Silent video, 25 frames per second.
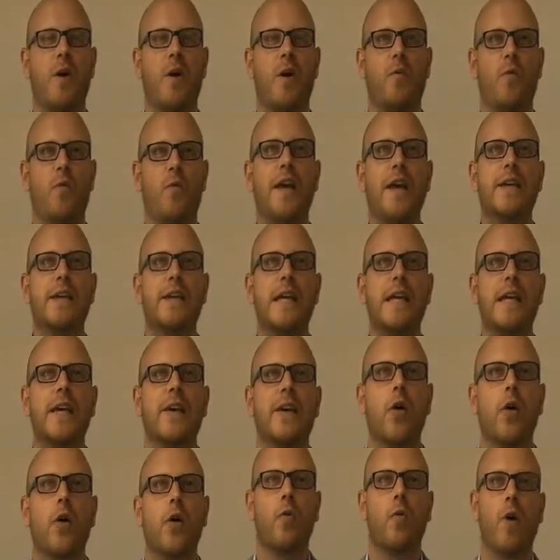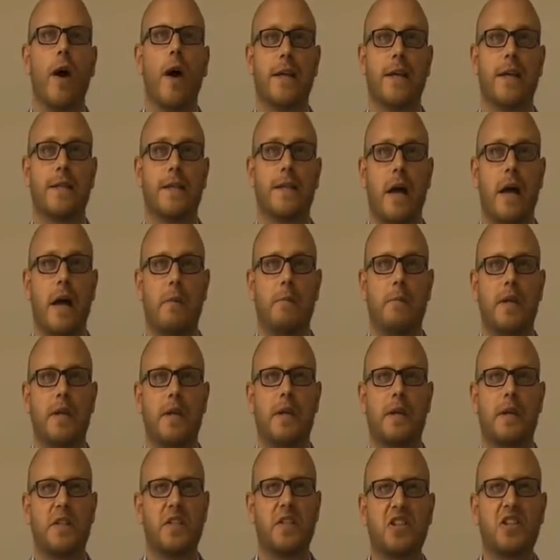when Neo wakes up
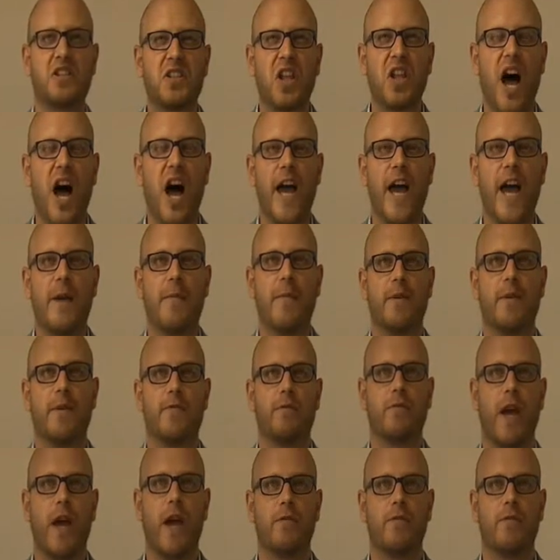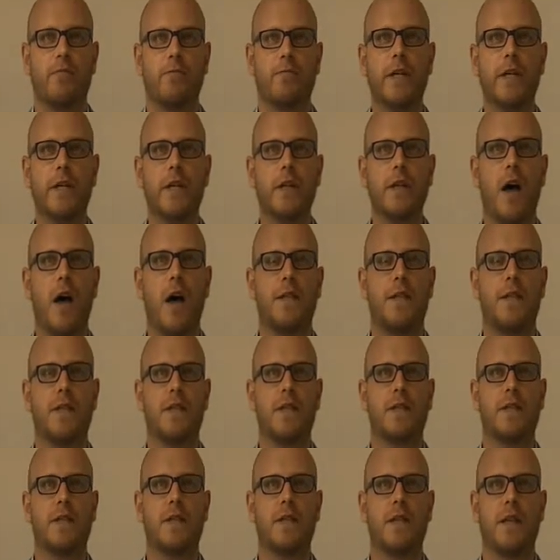in the slime and
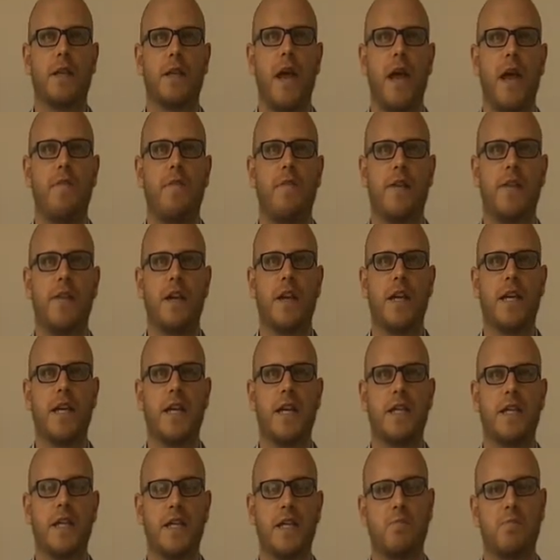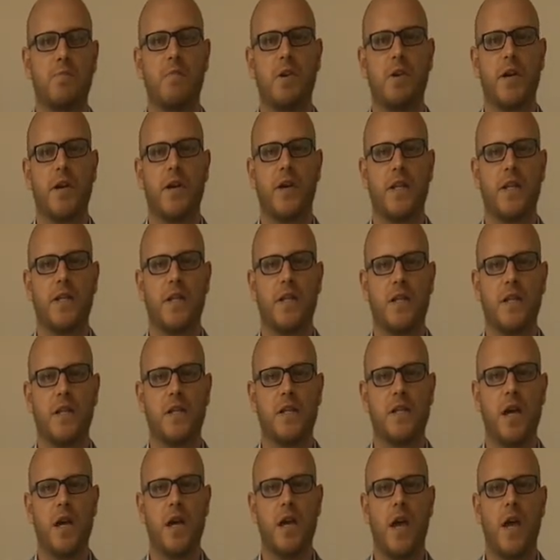realizes that everything he's experienced
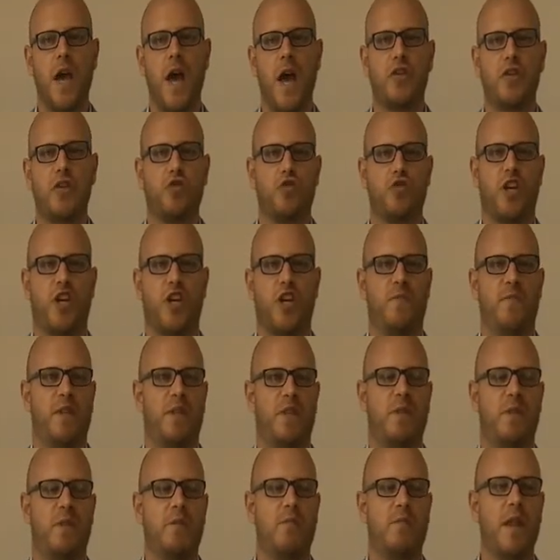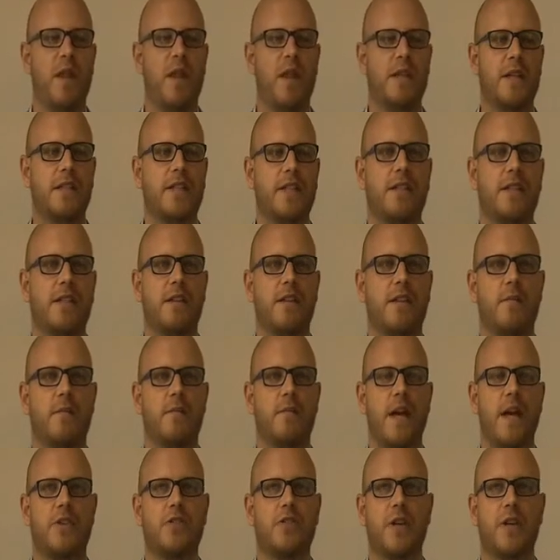is a dream, he's been plugged into the
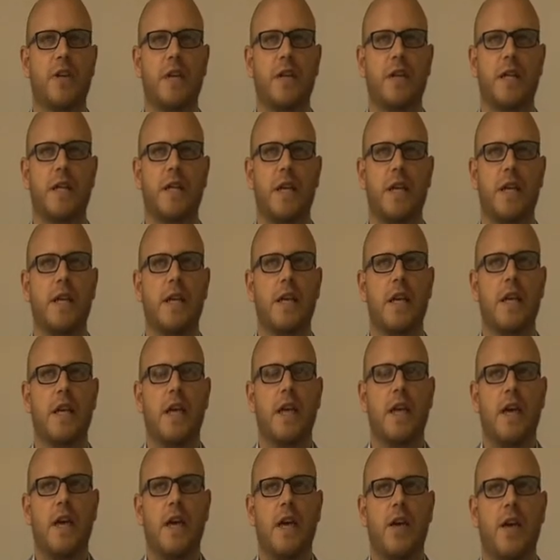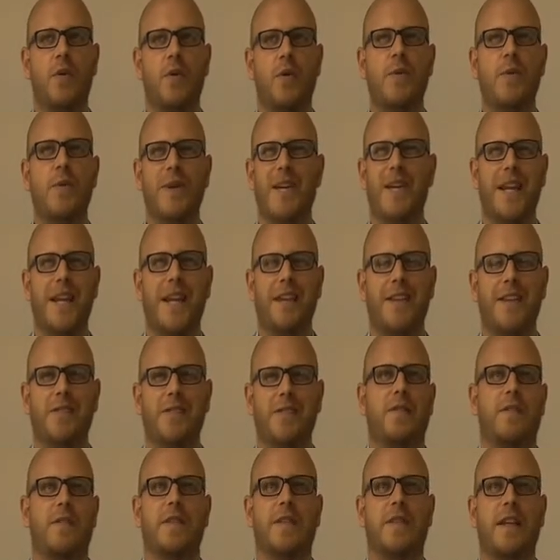Matrix, and we get a
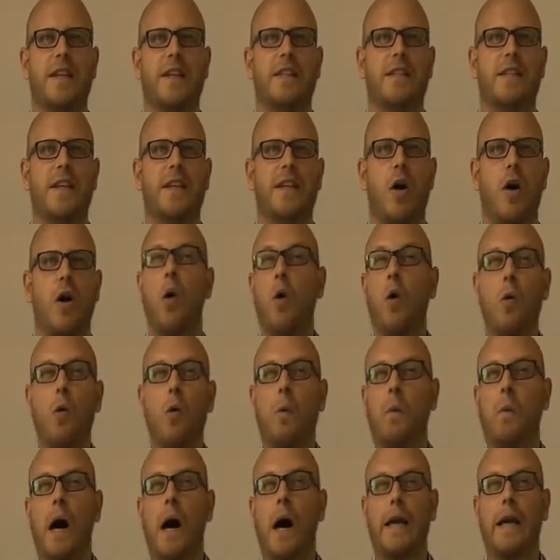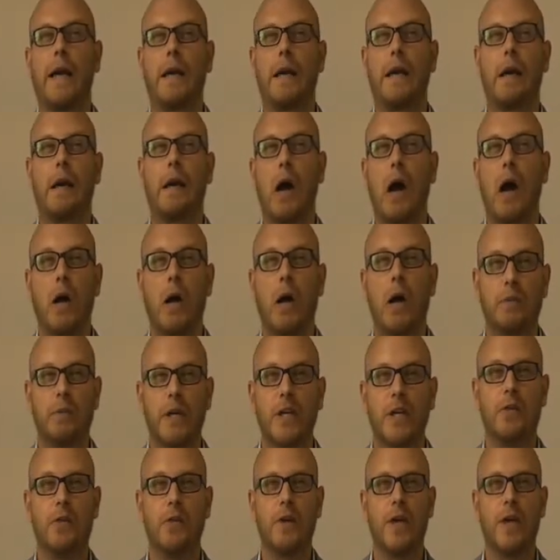sort of sense that, oh my God,
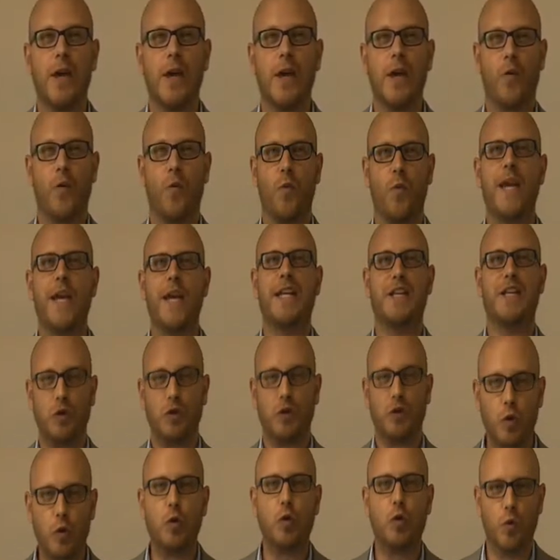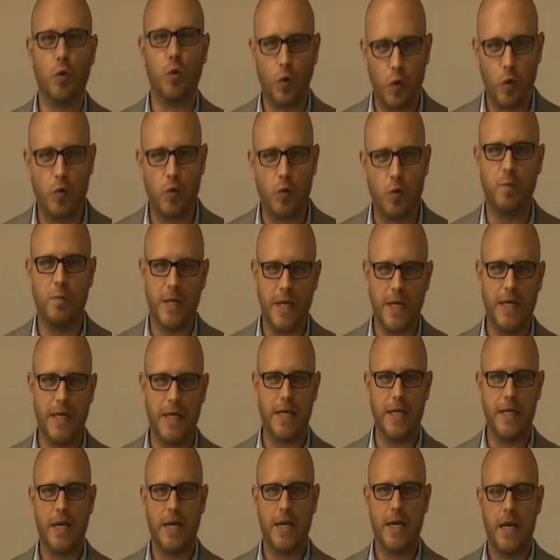we too could
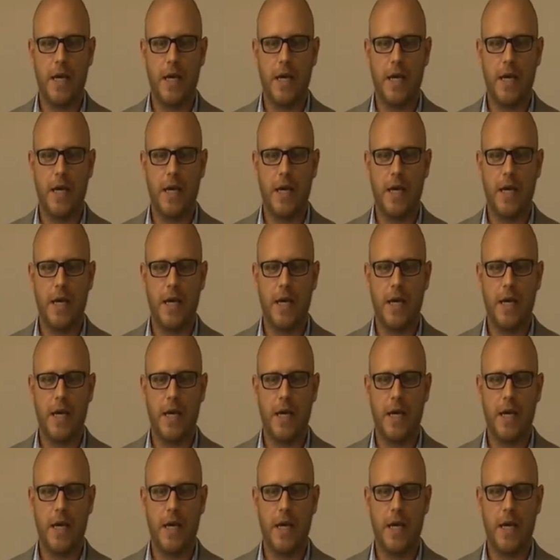be